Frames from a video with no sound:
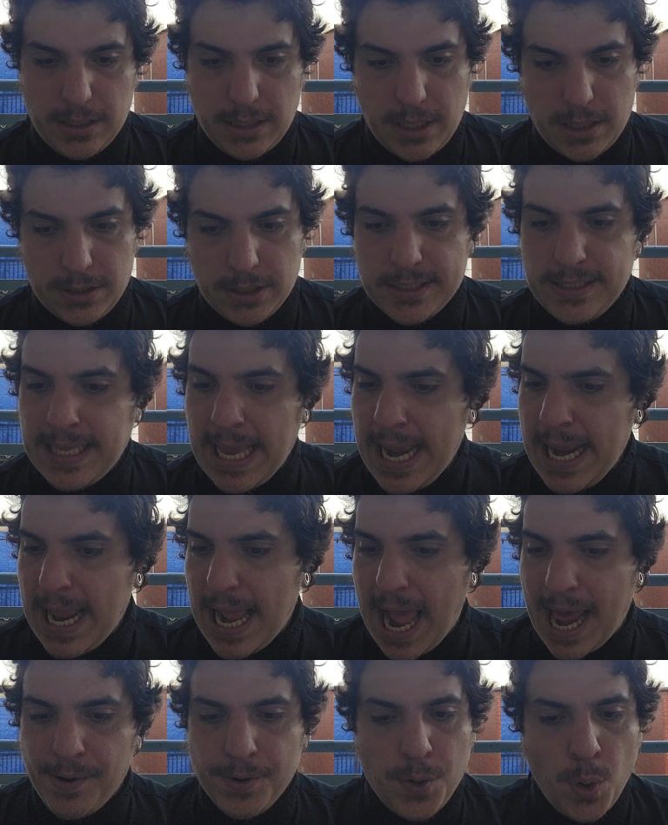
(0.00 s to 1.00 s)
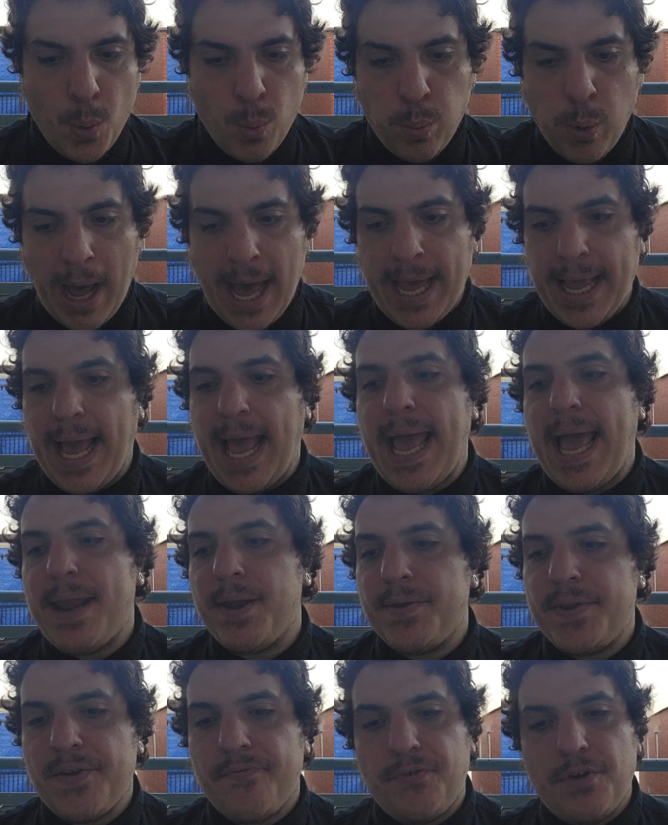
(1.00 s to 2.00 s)
today, I don't know why I had a
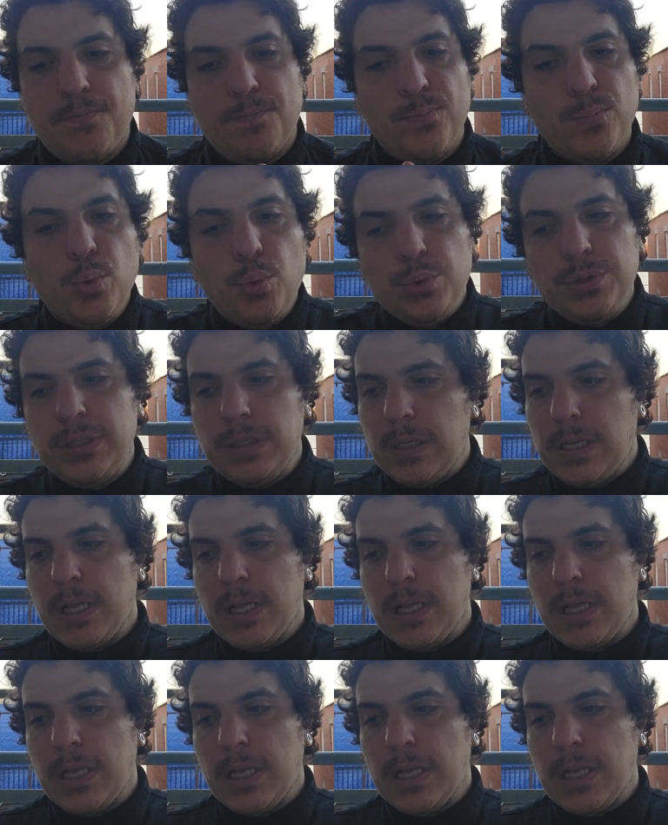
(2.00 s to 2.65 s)
different mood.